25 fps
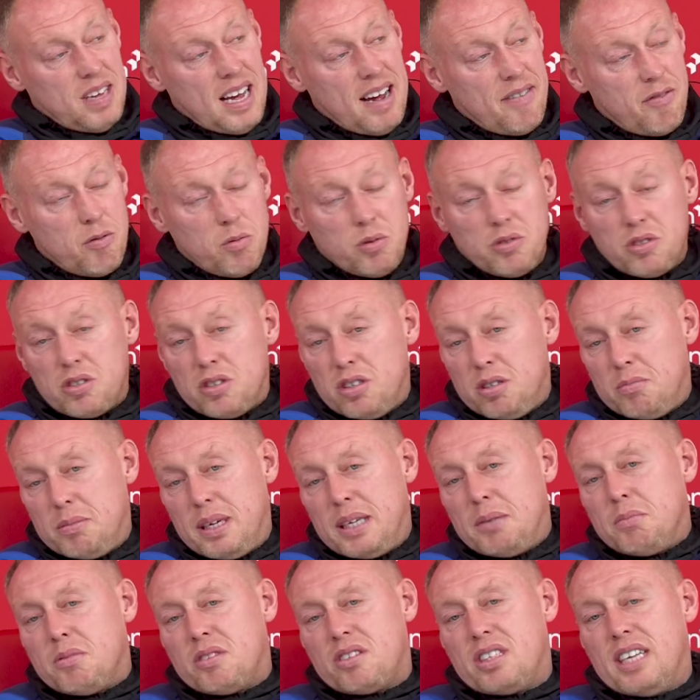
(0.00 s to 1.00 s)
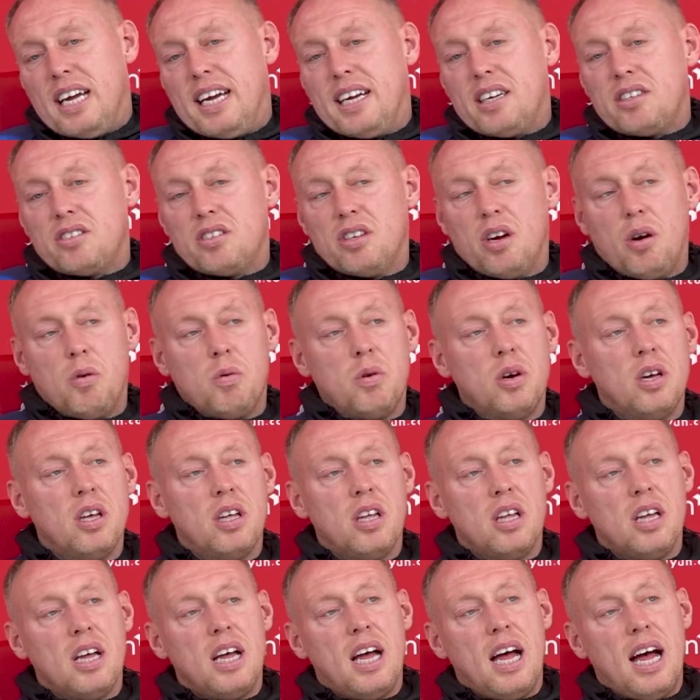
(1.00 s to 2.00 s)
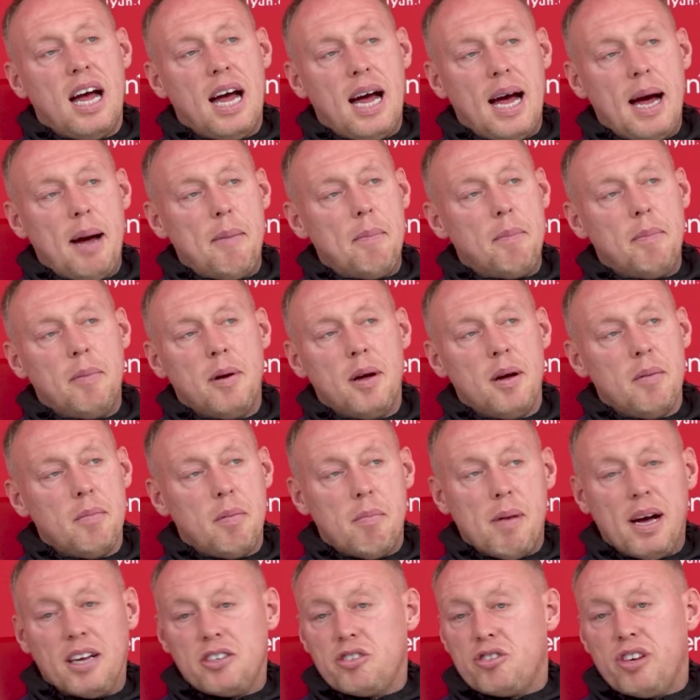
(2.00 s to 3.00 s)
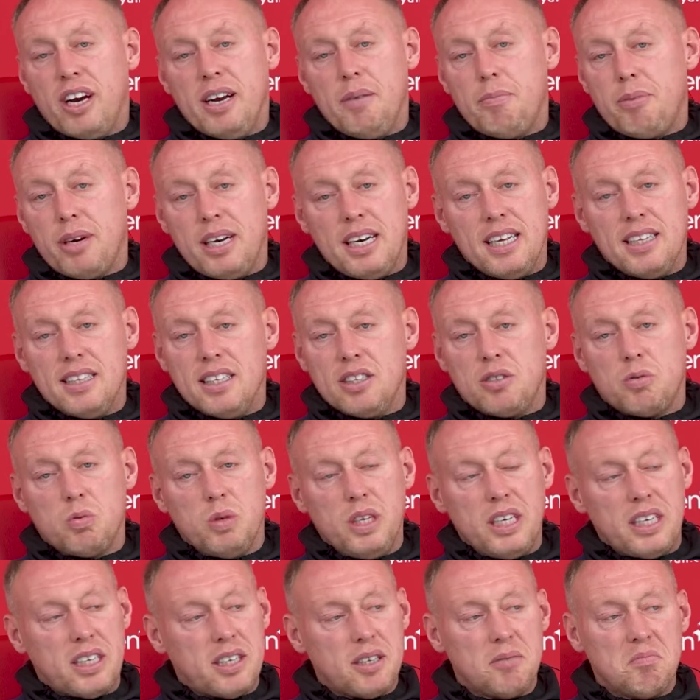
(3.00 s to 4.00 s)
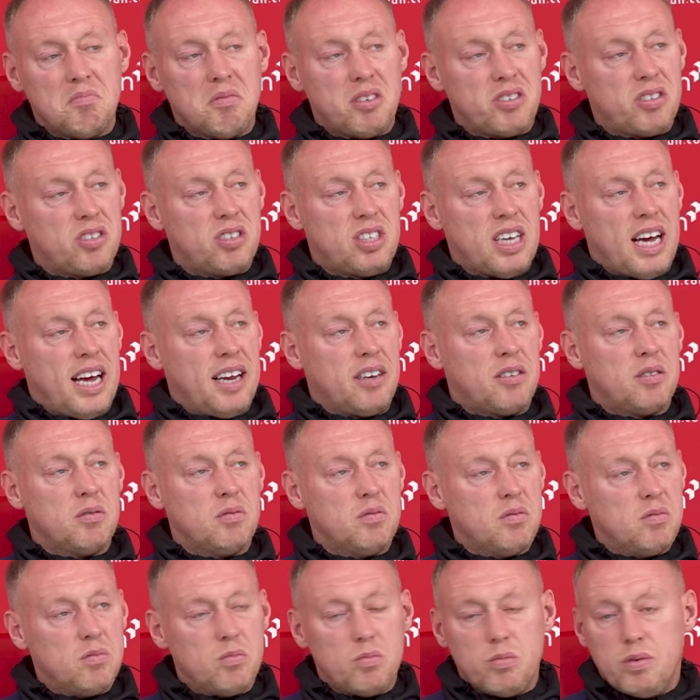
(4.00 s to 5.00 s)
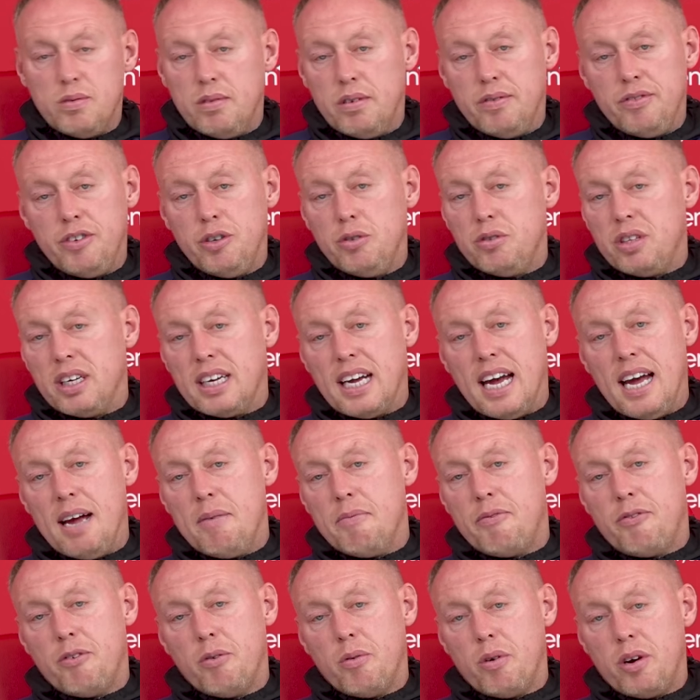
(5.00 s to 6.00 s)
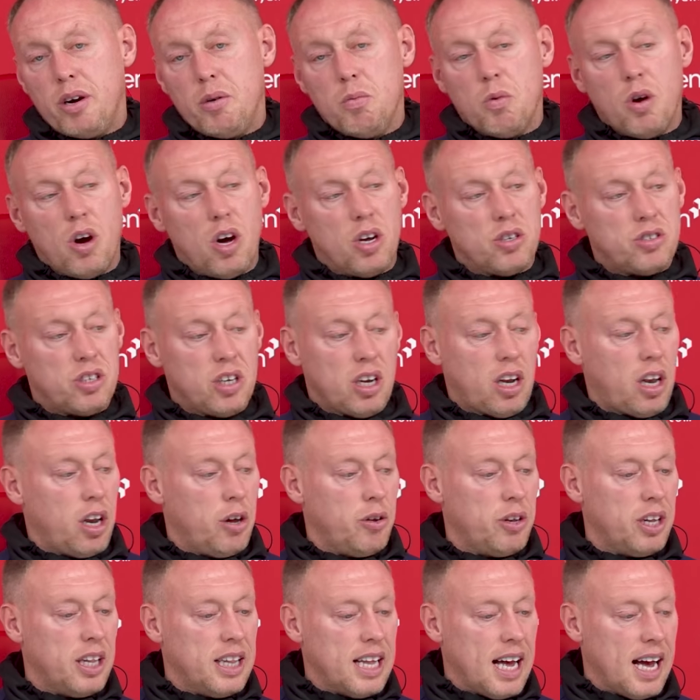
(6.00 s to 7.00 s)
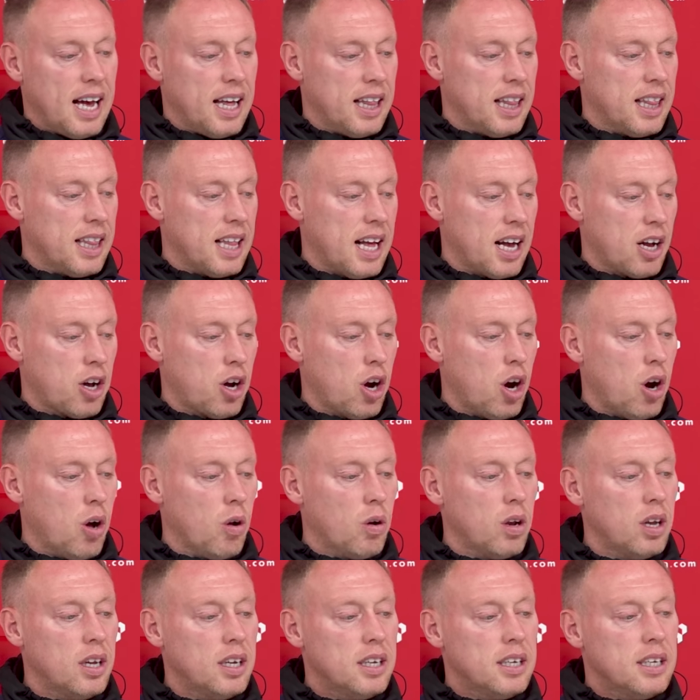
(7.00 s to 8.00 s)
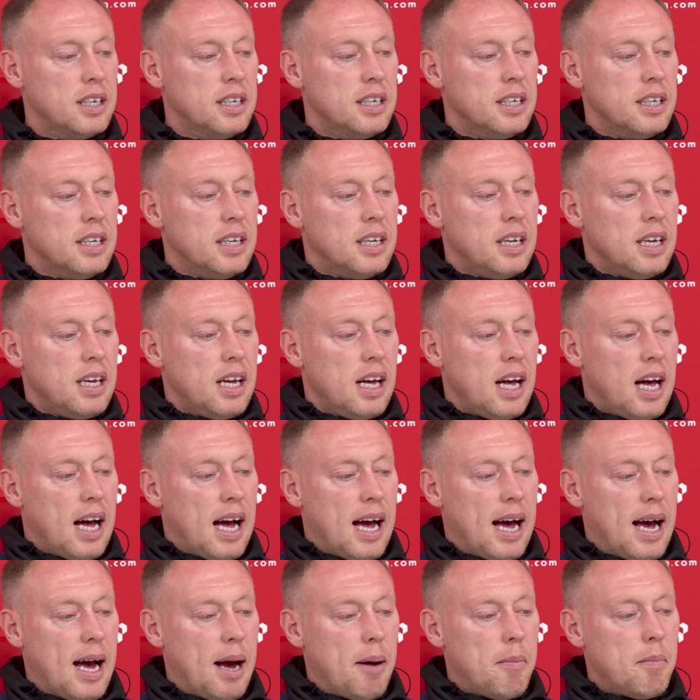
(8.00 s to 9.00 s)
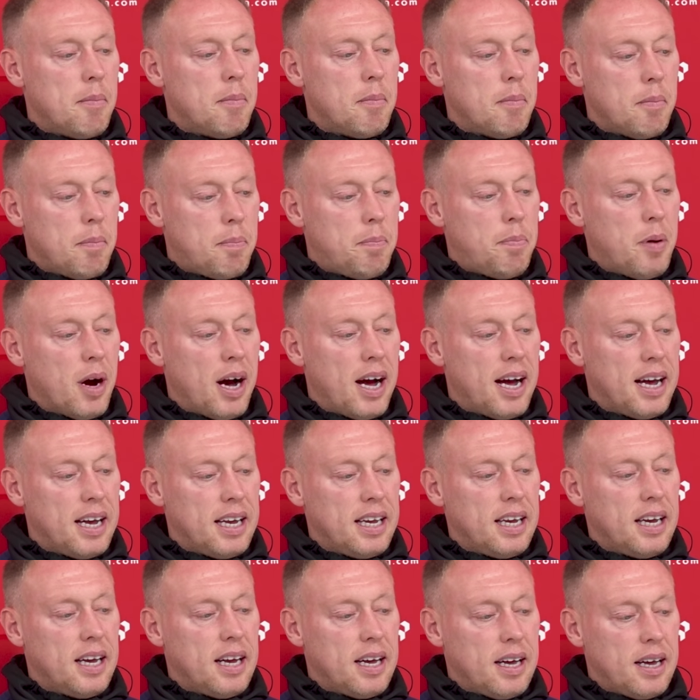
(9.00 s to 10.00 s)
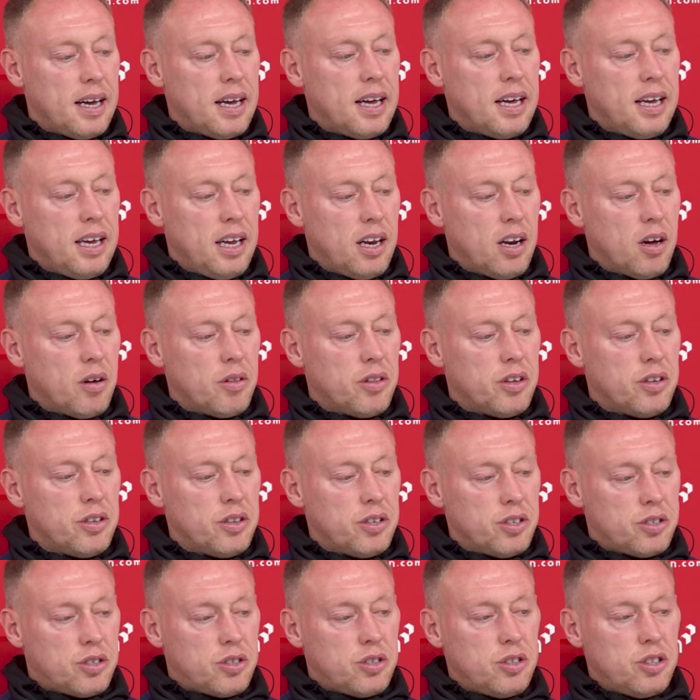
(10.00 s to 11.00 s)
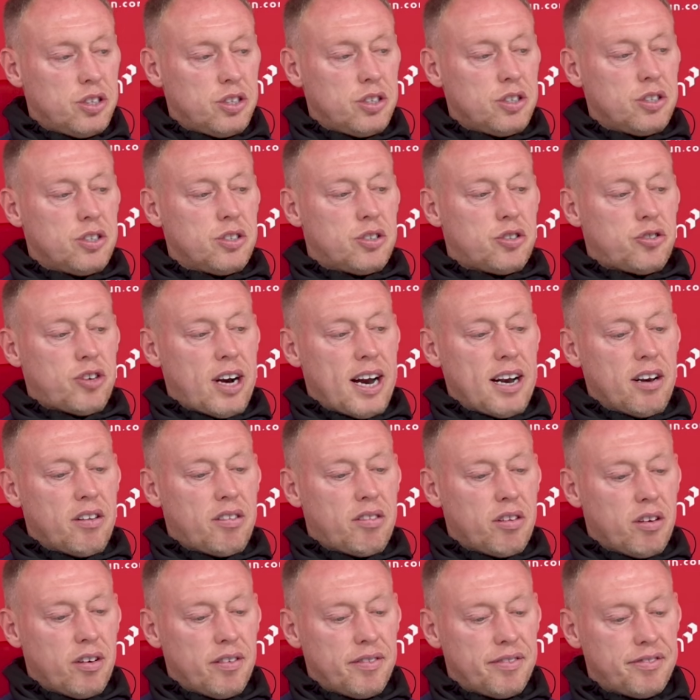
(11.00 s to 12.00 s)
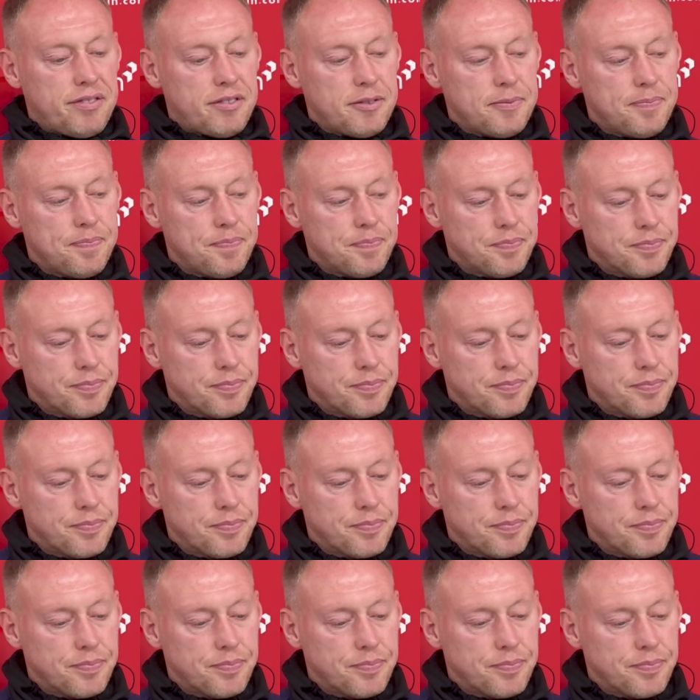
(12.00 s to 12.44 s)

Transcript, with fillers: everyone's going to make mistakes. So, um, but Matt's trained brilliant this week. As I said, we reviewed the game for what it was, including that that goal. Um, but you know, the, the the strength of